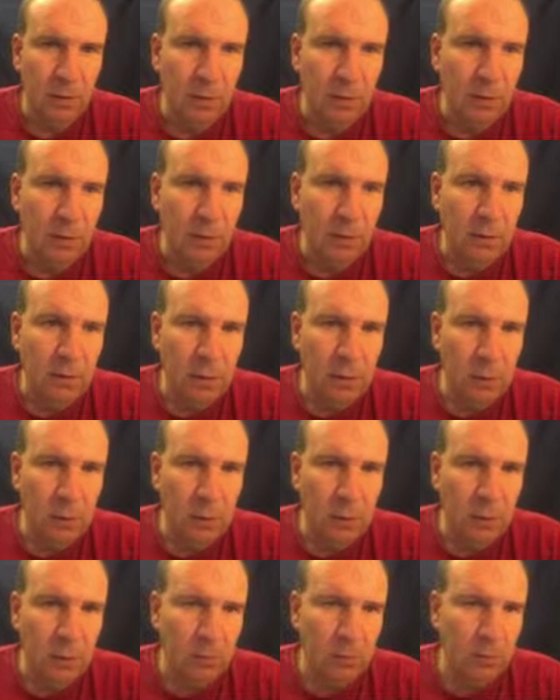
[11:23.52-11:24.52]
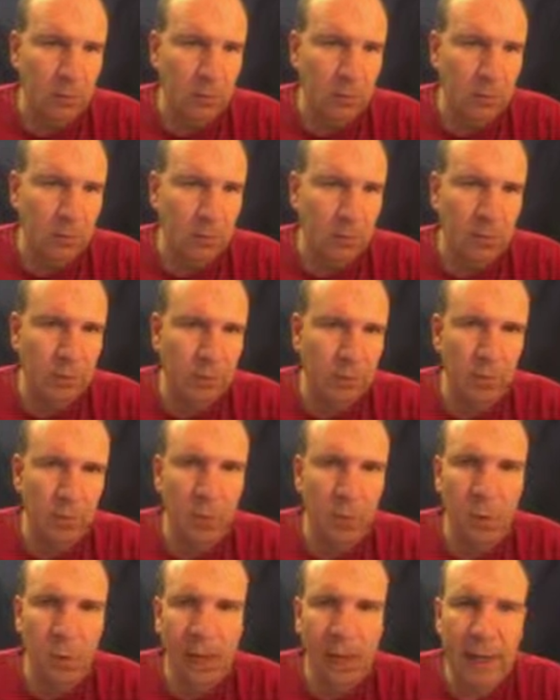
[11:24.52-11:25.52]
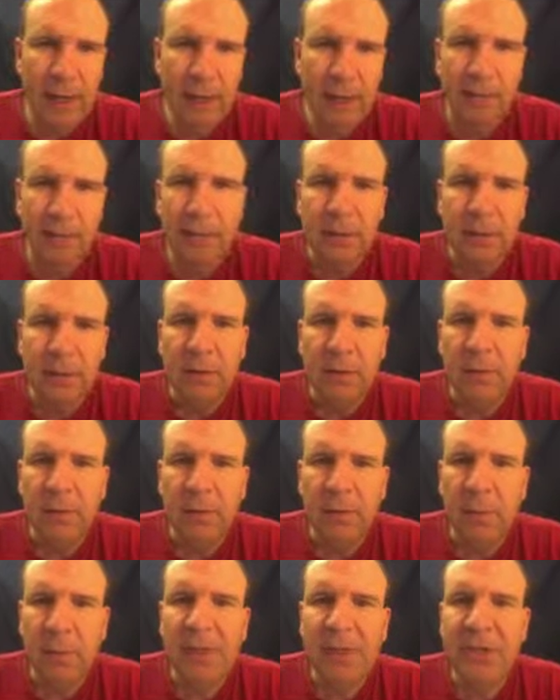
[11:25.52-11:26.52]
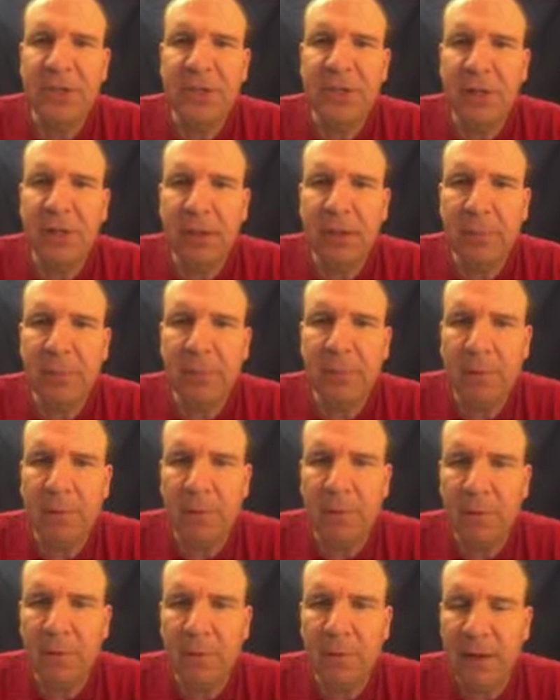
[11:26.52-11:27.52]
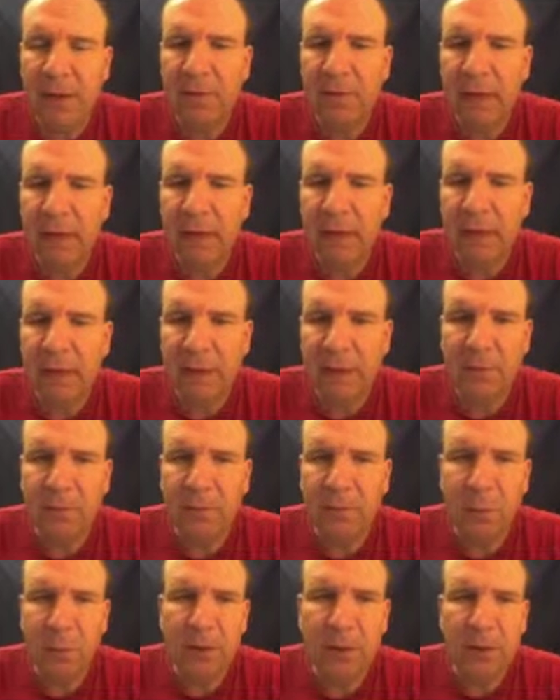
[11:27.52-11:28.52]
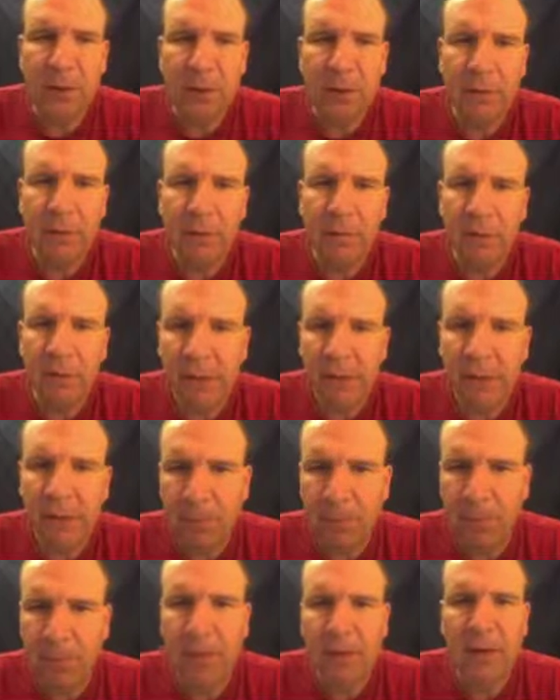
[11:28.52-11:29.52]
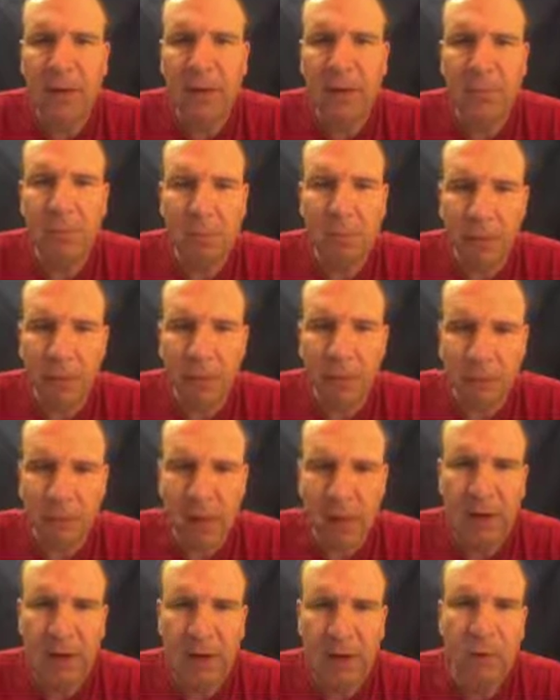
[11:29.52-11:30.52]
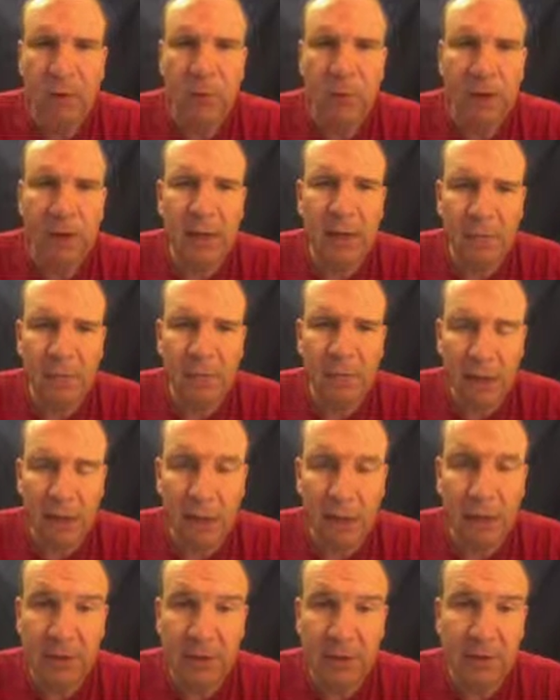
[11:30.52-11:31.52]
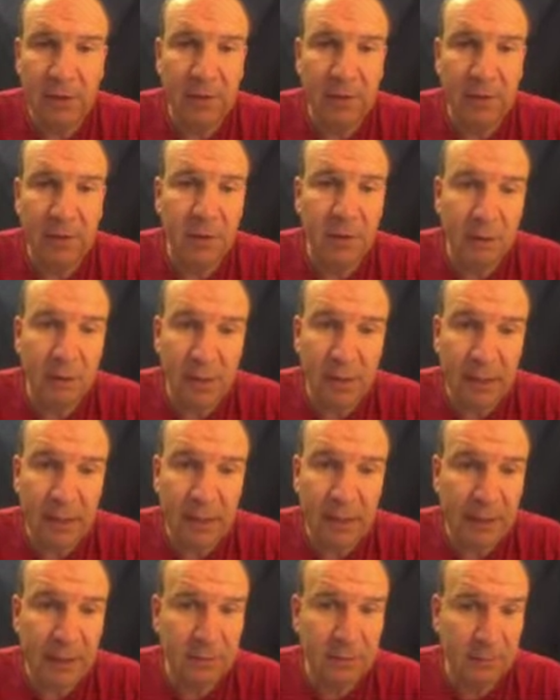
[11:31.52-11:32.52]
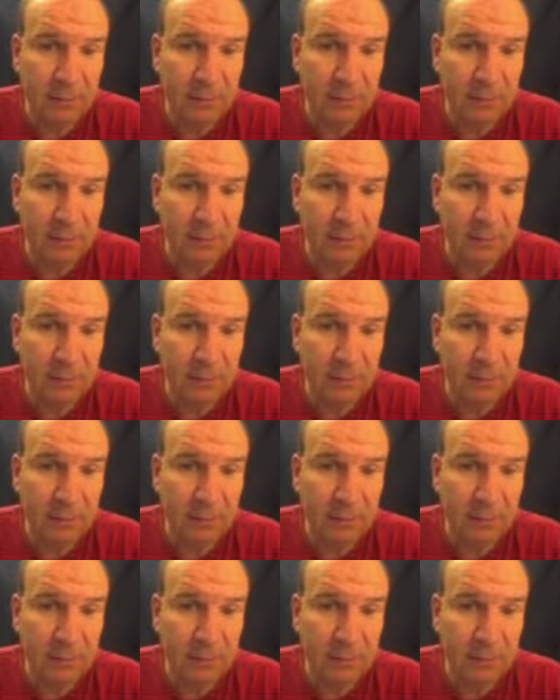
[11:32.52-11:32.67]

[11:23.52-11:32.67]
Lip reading: So, went the wrong way. So make sure you can do things like this, where you can find the protons, you can find the neutrons, find the electrons. Can you find these?